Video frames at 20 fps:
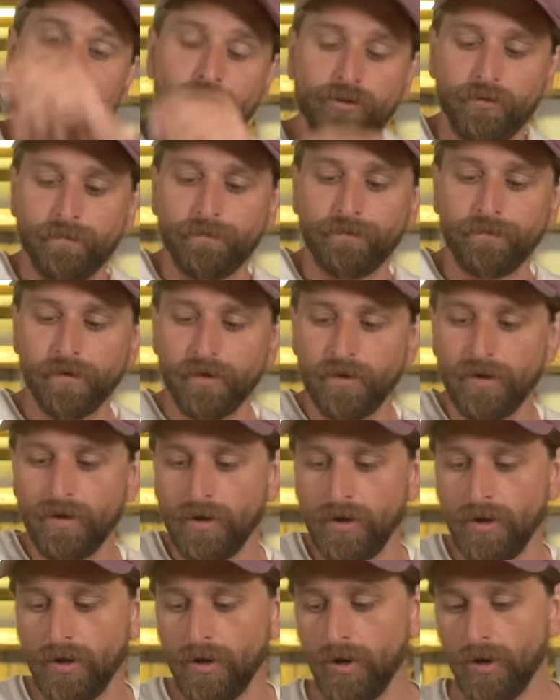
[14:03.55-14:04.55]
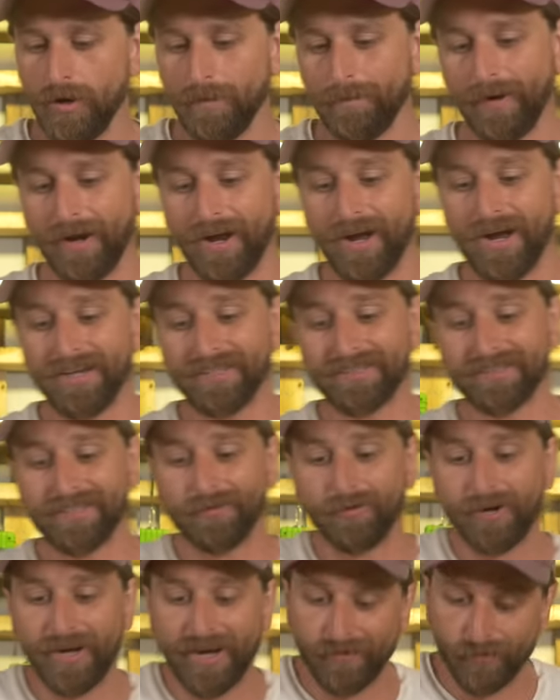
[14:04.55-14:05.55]
to. But honestly,
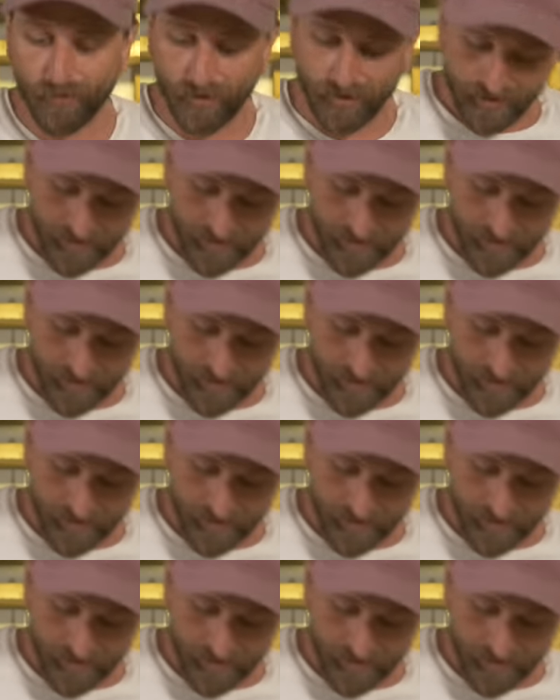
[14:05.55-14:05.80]
when I wore